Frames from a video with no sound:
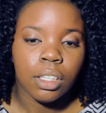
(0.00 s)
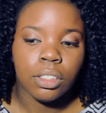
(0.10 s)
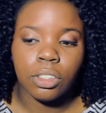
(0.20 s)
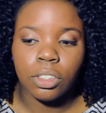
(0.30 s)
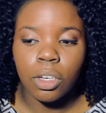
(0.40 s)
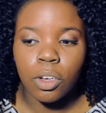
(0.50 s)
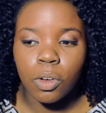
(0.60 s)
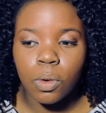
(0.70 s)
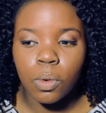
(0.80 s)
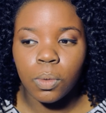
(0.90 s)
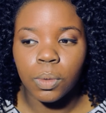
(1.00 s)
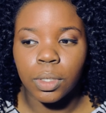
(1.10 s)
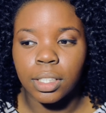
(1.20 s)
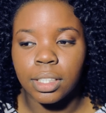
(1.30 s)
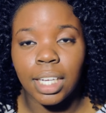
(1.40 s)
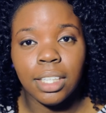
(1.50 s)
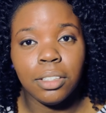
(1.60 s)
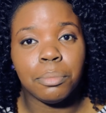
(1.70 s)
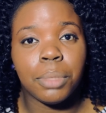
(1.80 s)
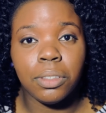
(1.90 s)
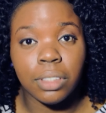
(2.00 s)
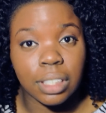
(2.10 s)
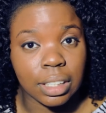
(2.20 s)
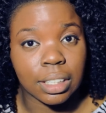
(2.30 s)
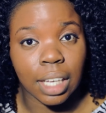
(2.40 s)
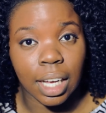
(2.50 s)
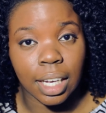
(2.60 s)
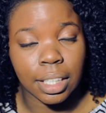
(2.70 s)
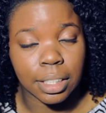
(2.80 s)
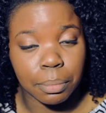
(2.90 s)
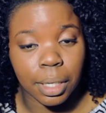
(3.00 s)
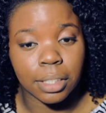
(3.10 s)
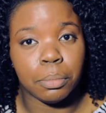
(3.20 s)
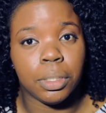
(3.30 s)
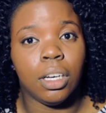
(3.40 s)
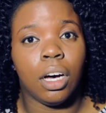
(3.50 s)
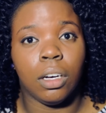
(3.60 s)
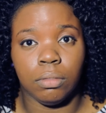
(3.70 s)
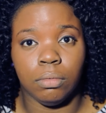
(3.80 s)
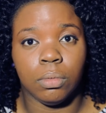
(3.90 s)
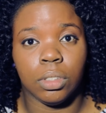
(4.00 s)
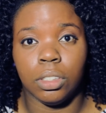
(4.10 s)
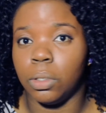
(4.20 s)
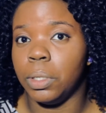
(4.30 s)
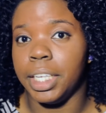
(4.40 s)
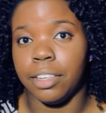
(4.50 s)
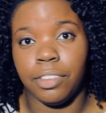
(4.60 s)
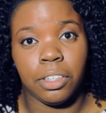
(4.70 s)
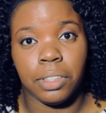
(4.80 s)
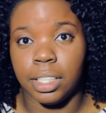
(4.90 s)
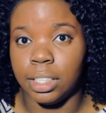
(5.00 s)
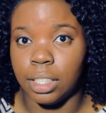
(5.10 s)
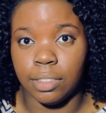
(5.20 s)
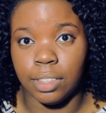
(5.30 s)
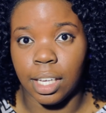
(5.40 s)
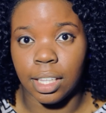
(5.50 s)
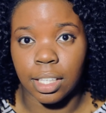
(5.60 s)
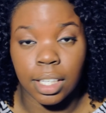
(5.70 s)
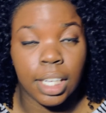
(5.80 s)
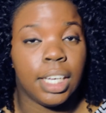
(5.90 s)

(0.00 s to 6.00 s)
So that little bonus he signed is about to be gone real quick if he don't get his life together.